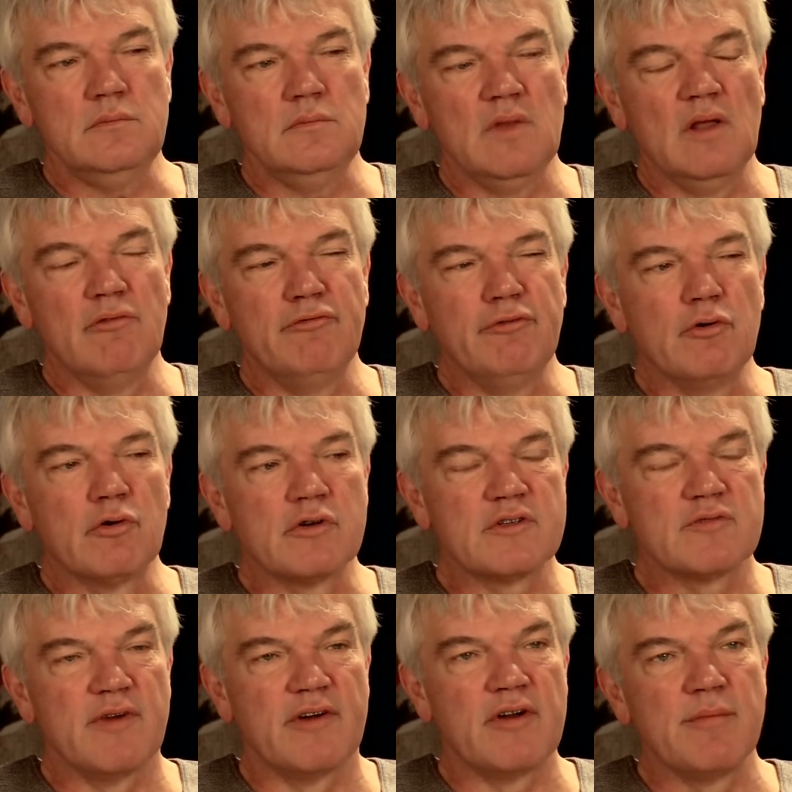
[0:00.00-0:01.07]

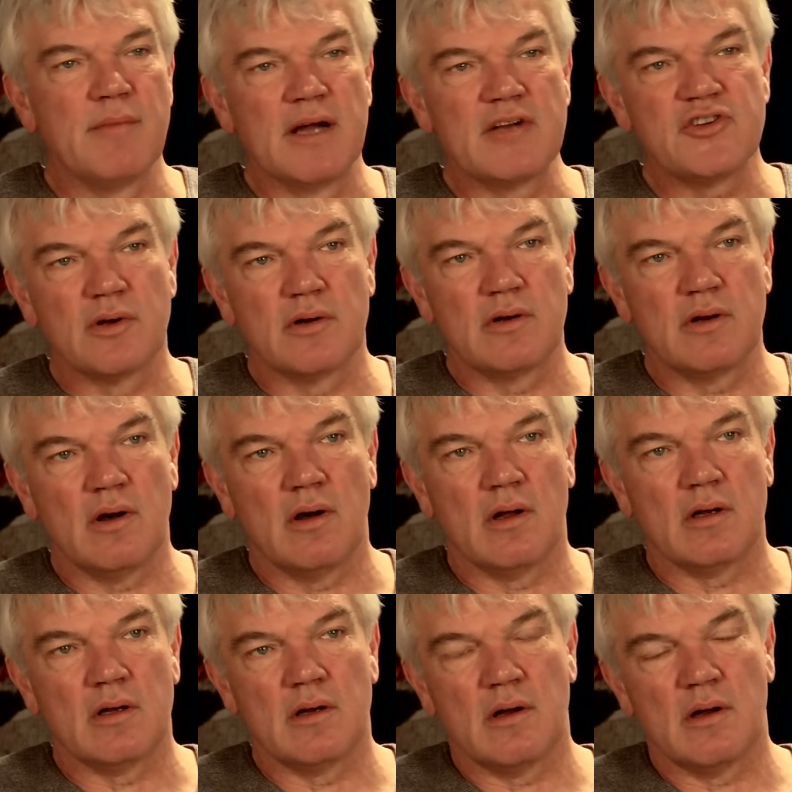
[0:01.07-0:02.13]
focused very much on
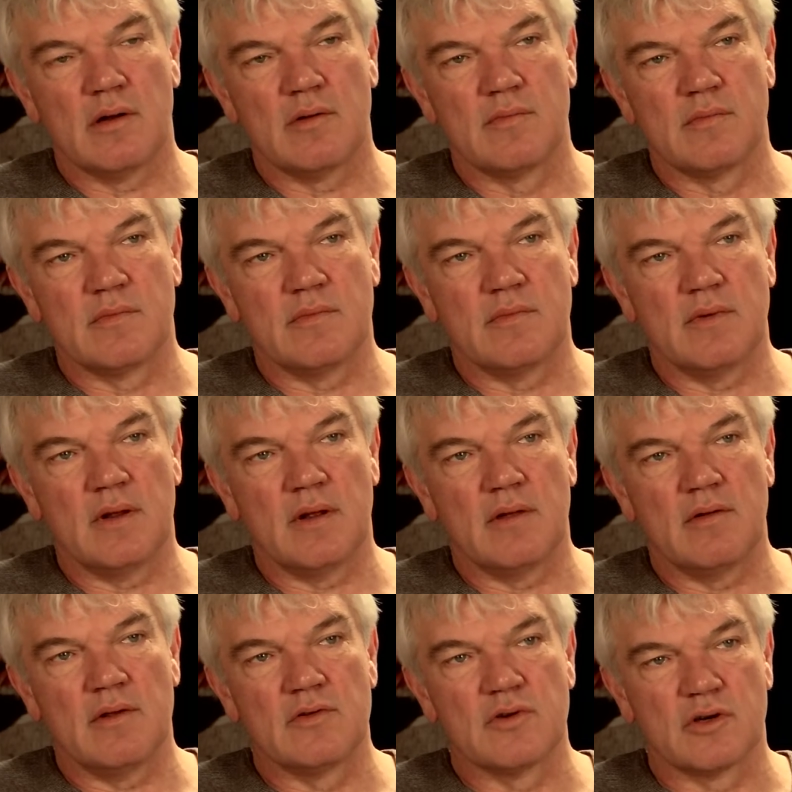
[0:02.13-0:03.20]

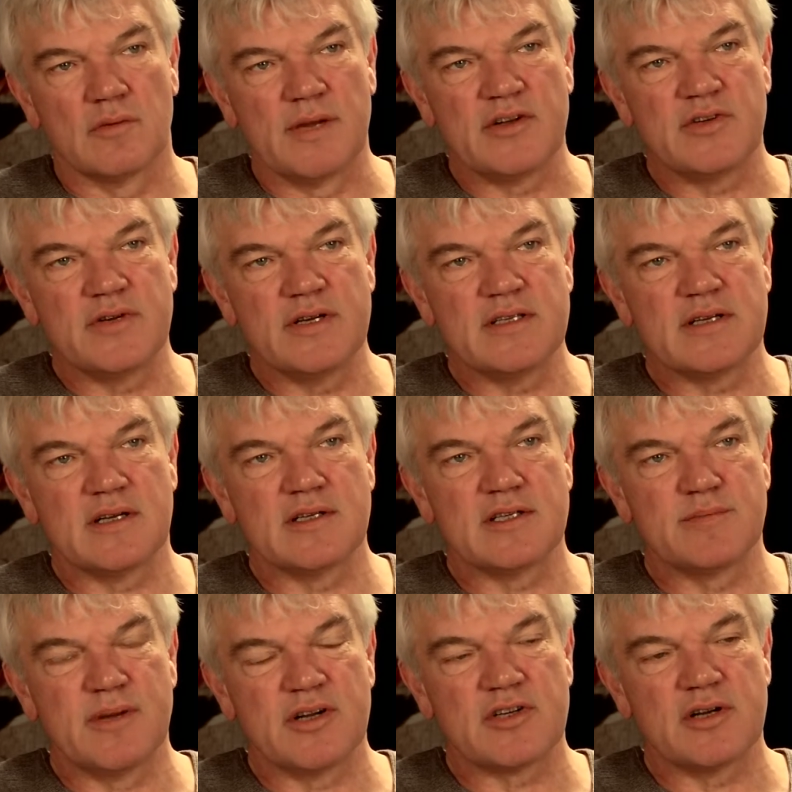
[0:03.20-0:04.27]
documentaries and
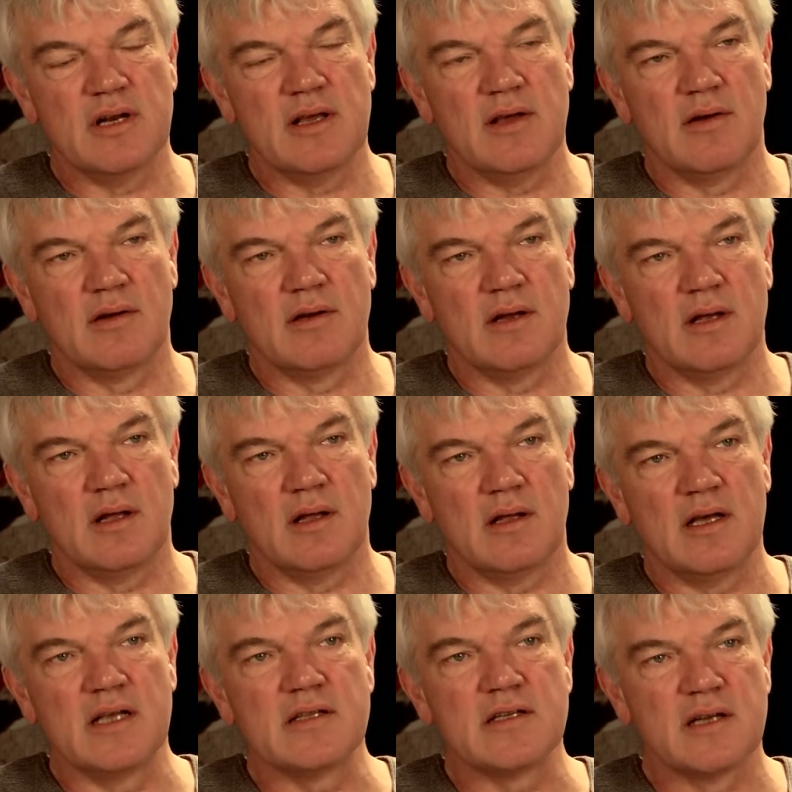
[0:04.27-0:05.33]
especially
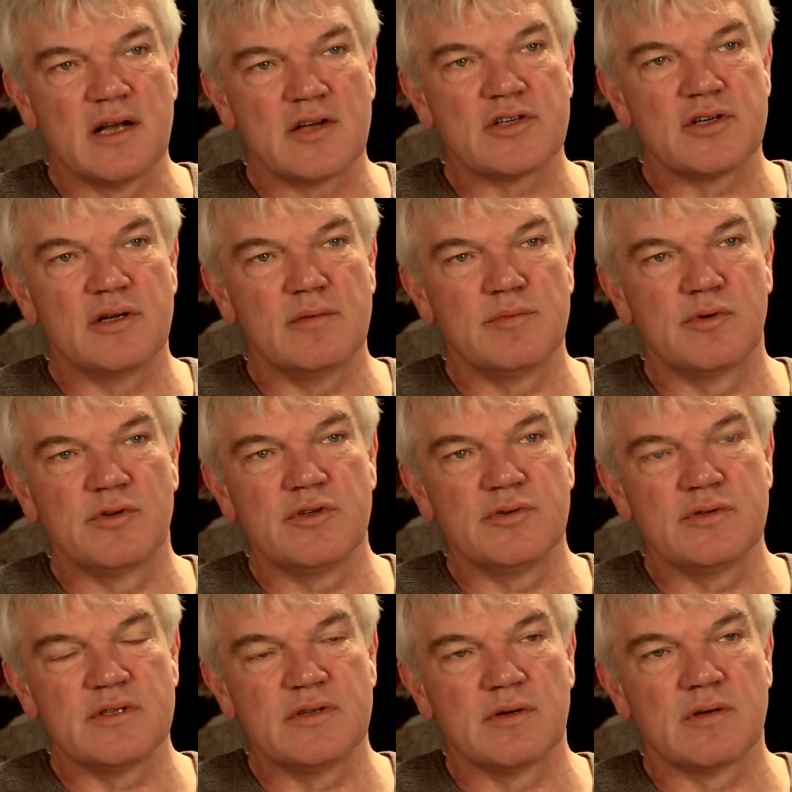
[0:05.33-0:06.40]
on international
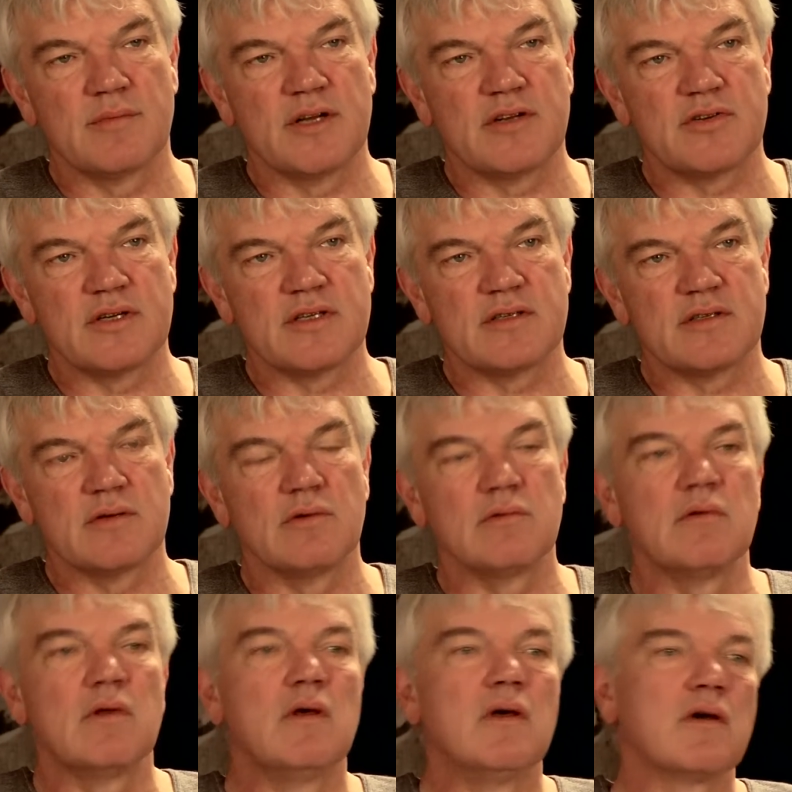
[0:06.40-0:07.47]
produced documentaries, so
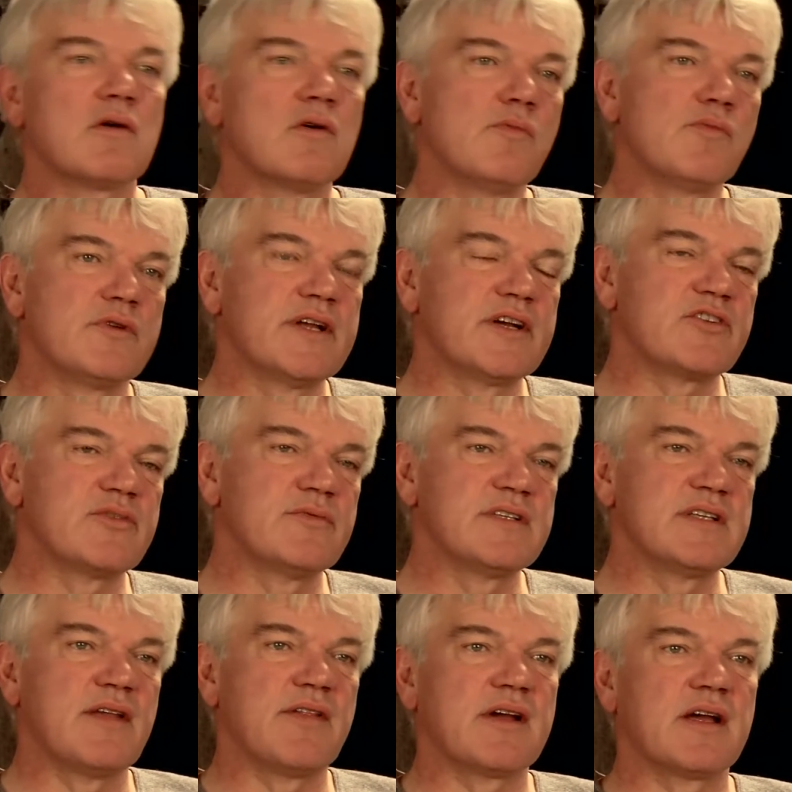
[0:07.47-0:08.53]
co-production
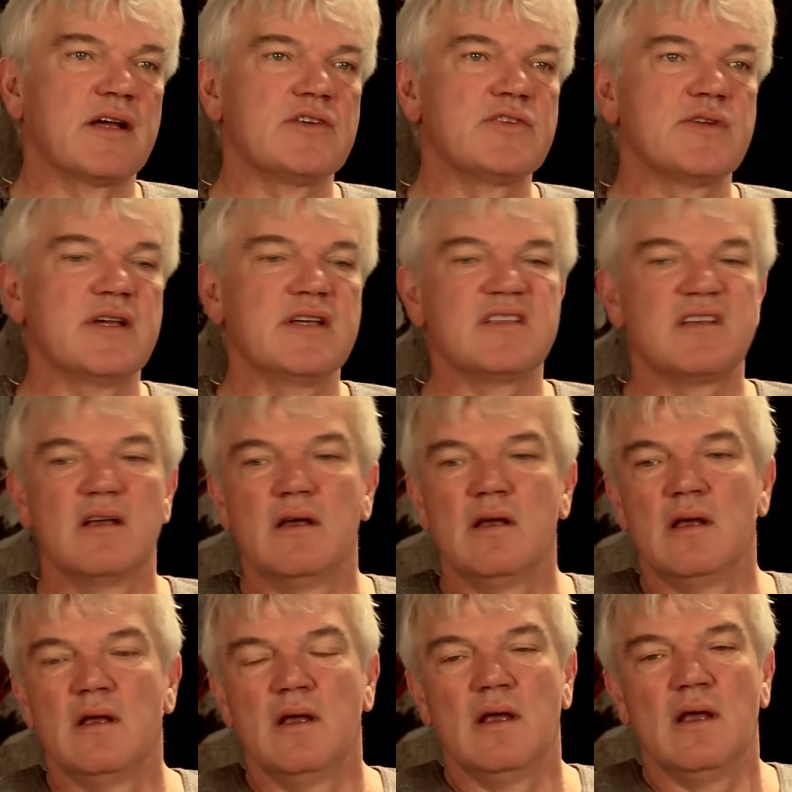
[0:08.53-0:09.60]
with other countries.
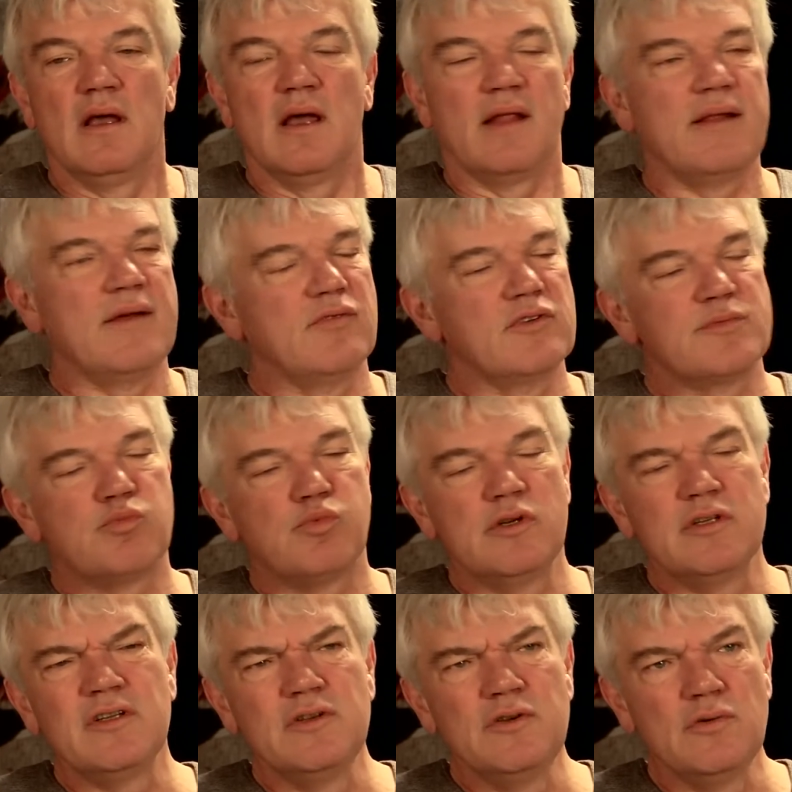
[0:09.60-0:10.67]
And that was
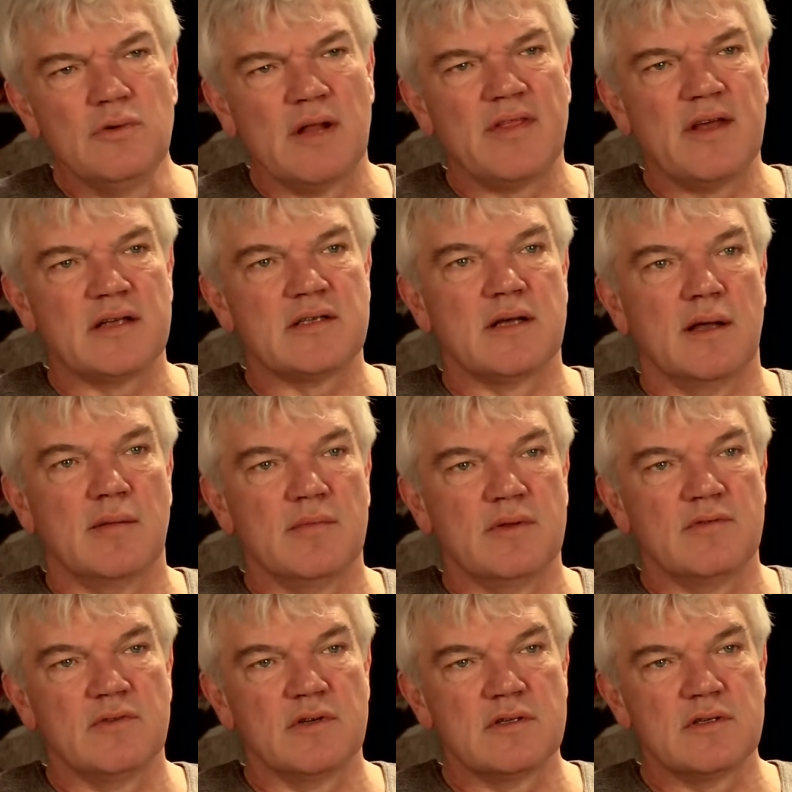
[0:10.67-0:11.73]
pretty new at that time.
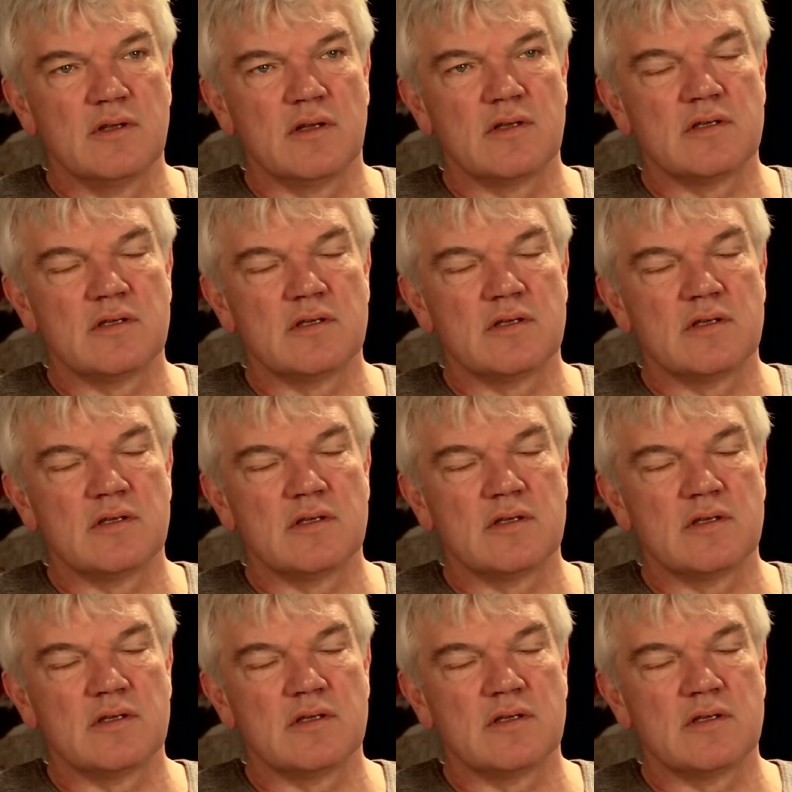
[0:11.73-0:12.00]
It was